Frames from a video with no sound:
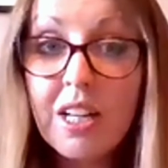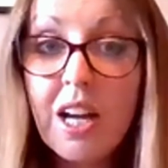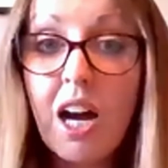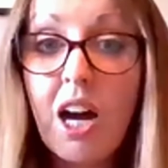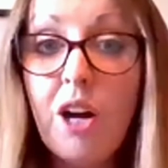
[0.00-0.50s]

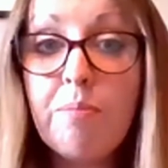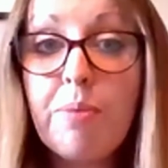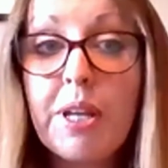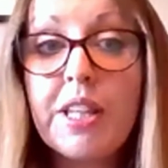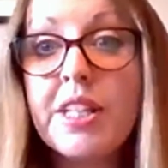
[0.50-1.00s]

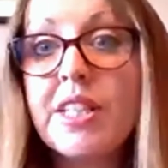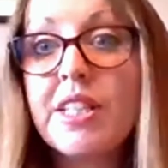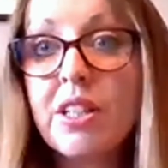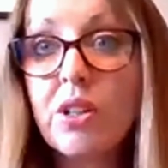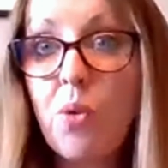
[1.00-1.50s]
but there's
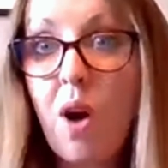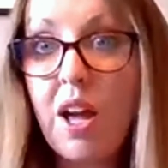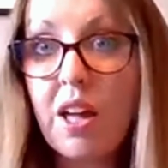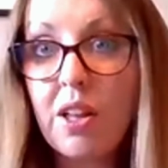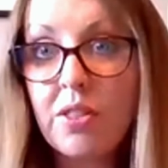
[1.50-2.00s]
still
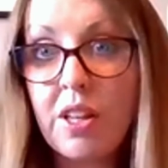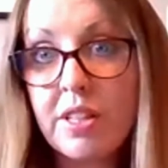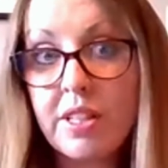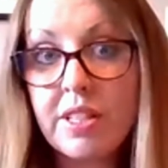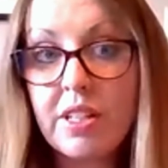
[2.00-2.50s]

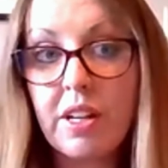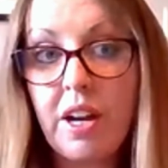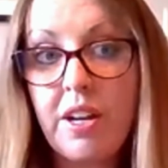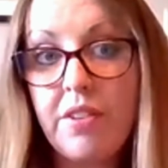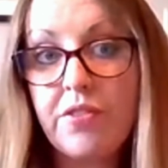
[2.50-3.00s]
a
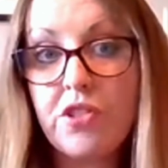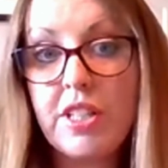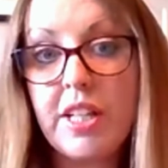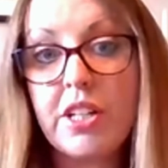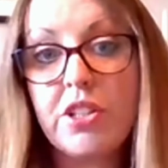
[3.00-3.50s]
kind of
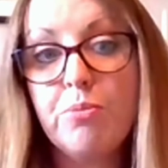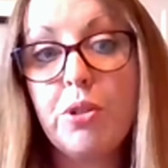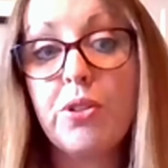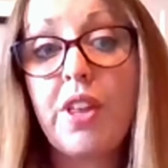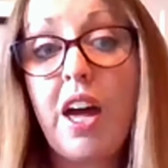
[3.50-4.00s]
transactional
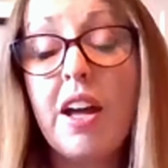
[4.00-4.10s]
model there.